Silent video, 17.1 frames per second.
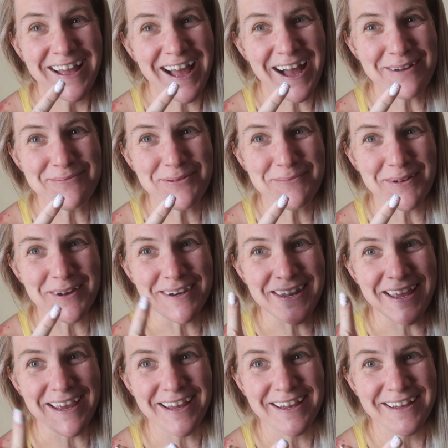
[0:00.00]
Happy
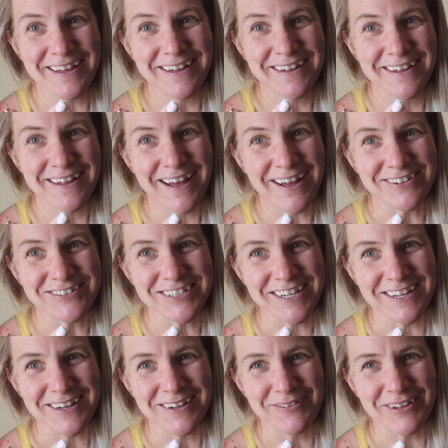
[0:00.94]
Monday. I'll
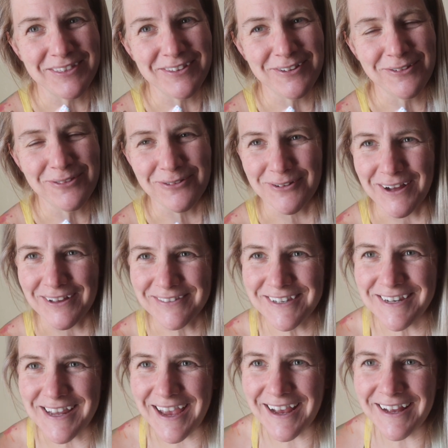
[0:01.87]
check in with you throughout the
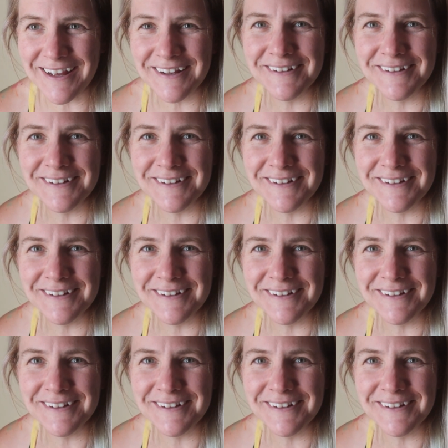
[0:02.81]
day.